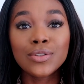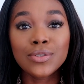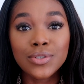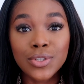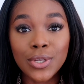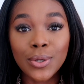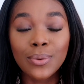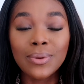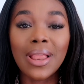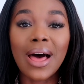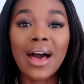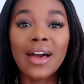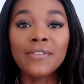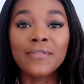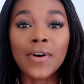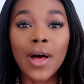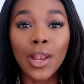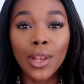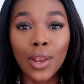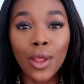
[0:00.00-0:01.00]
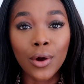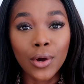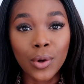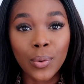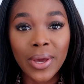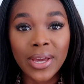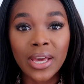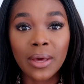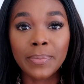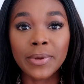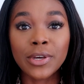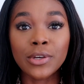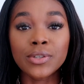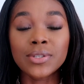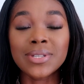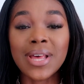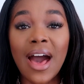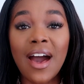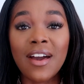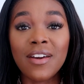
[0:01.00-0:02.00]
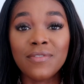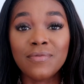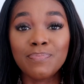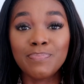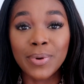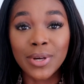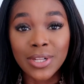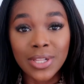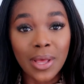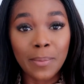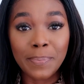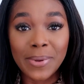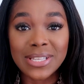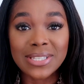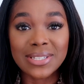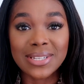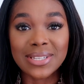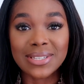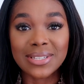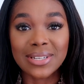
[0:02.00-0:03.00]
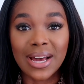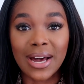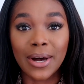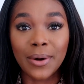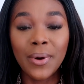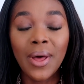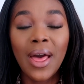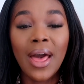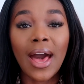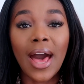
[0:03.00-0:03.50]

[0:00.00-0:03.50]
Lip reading: to life a lot quicker because I've built a business now,